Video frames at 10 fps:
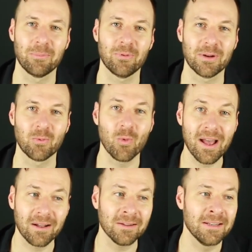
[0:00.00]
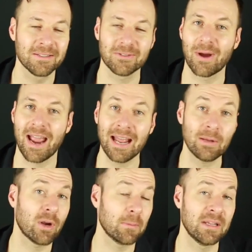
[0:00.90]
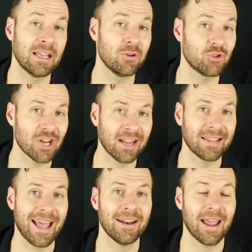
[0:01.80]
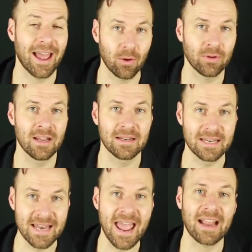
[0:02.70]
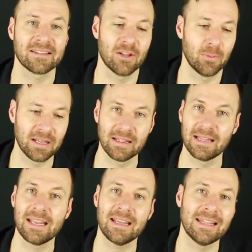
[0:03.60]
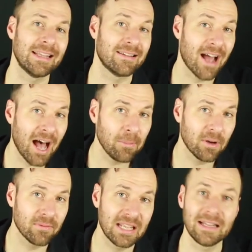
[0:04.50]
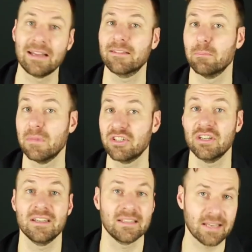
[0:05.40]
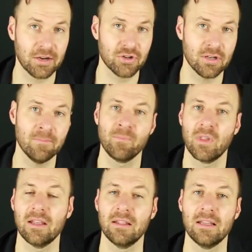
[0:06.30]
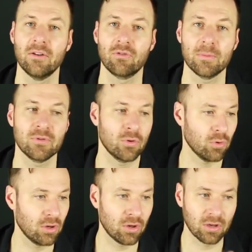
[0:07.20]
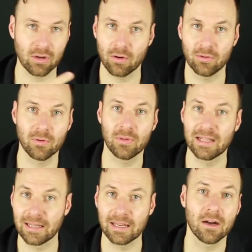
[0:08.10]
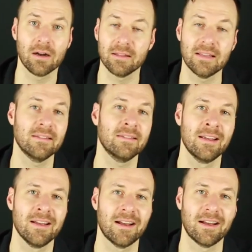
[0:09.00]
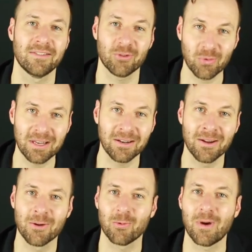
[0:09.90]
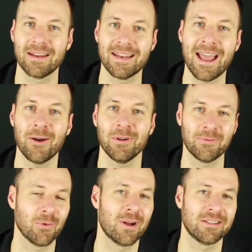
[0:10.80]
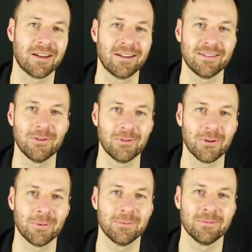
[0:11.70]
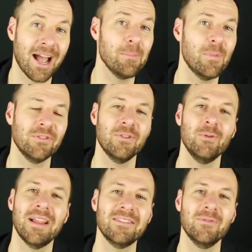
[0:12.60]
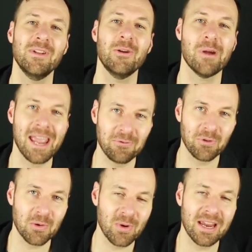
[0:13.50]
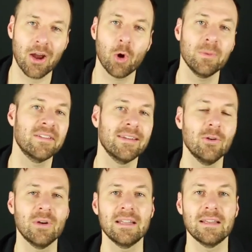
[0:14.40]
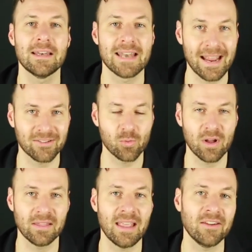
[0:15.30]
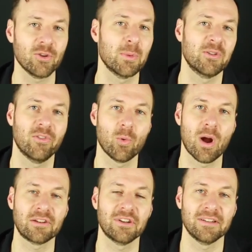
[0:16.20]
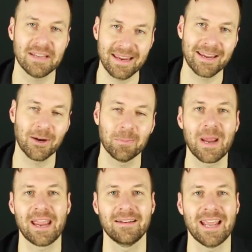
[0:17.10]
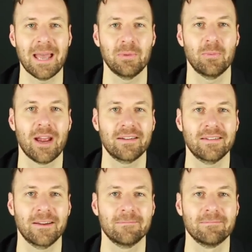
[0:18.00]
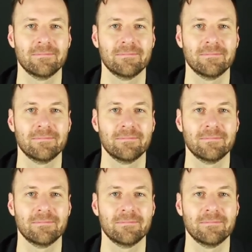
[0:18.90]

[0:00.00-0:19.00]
pretty well. So I highly recommend that you check that out next. There'll be a link in the top of the links mentioned section in the description, or you can go to the link on this screen right now if you're watching on YouTube. I post a new lesson video every week. I hope to see you in the next one. Thanks so much for watching. Take care and happy practicing.